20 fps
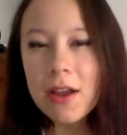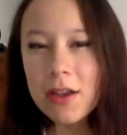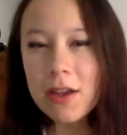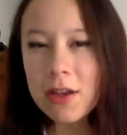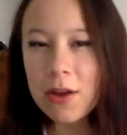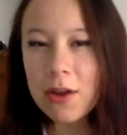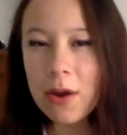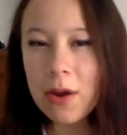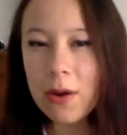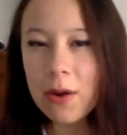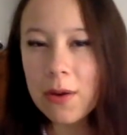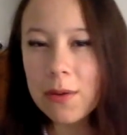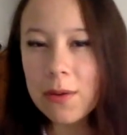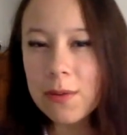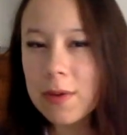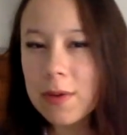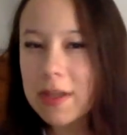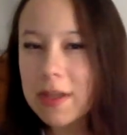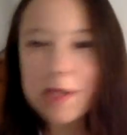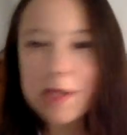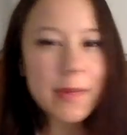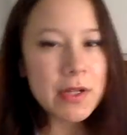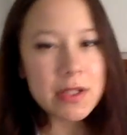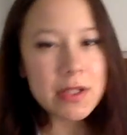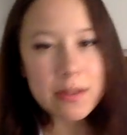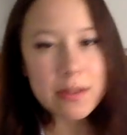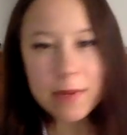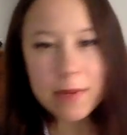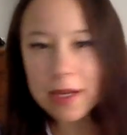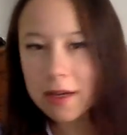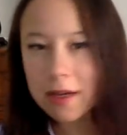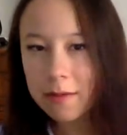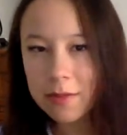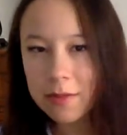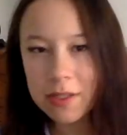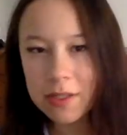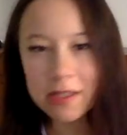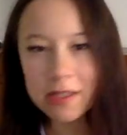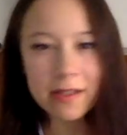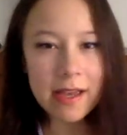you know, especially when it
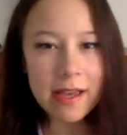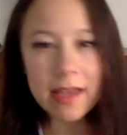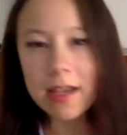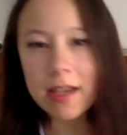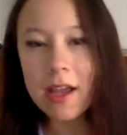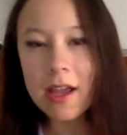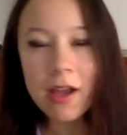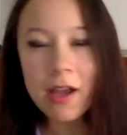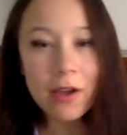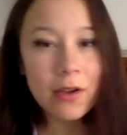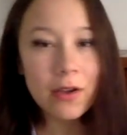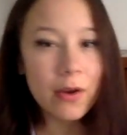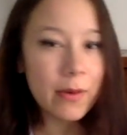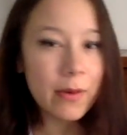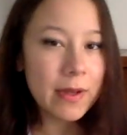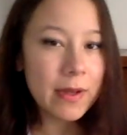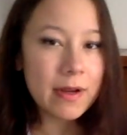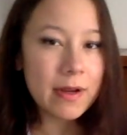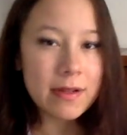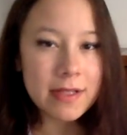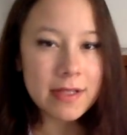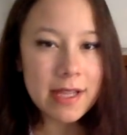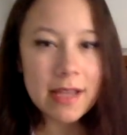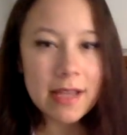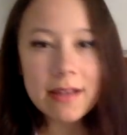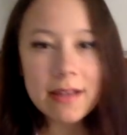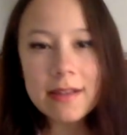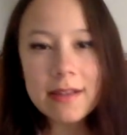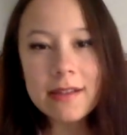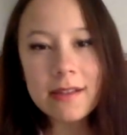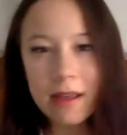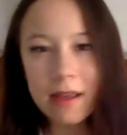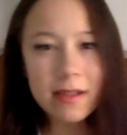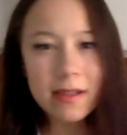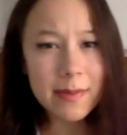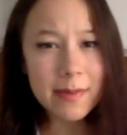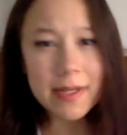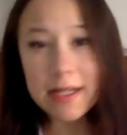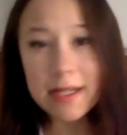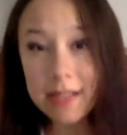comes to like going on dates and
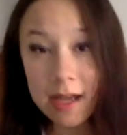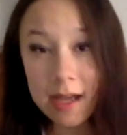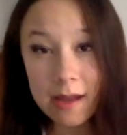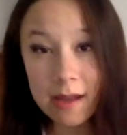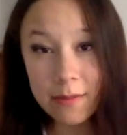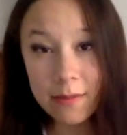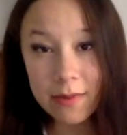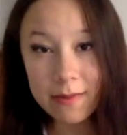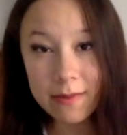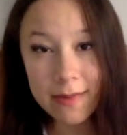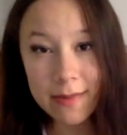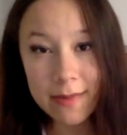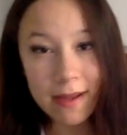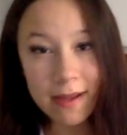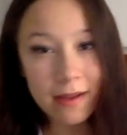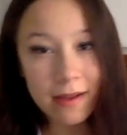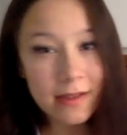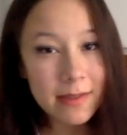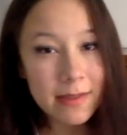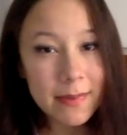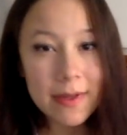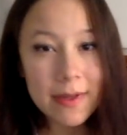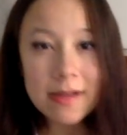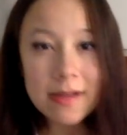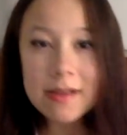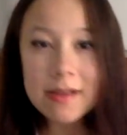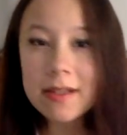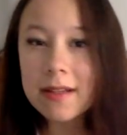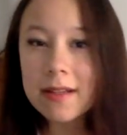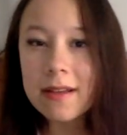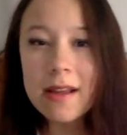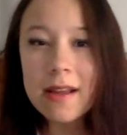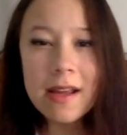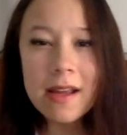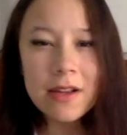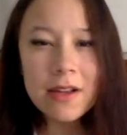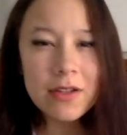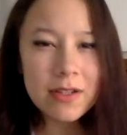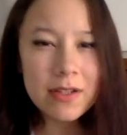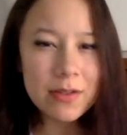spending time with my husband, and
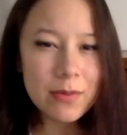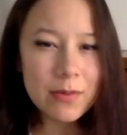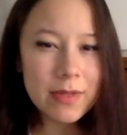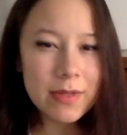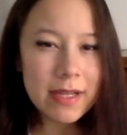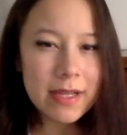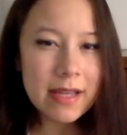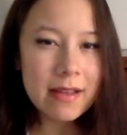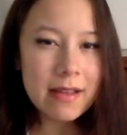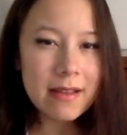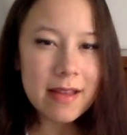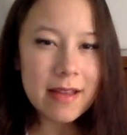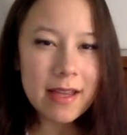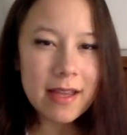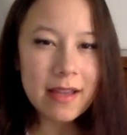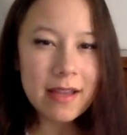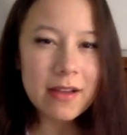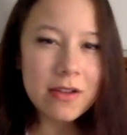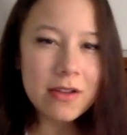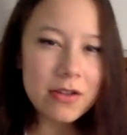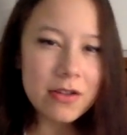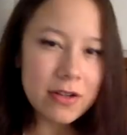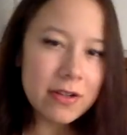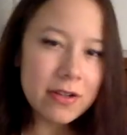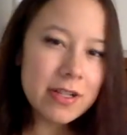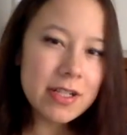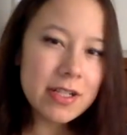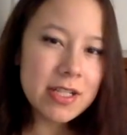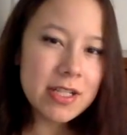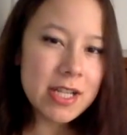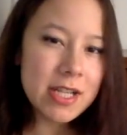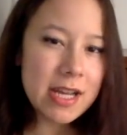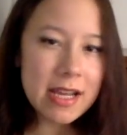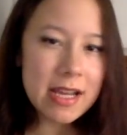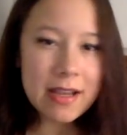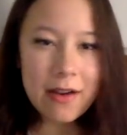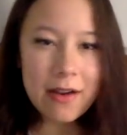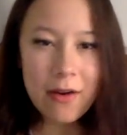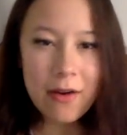just really like nourishing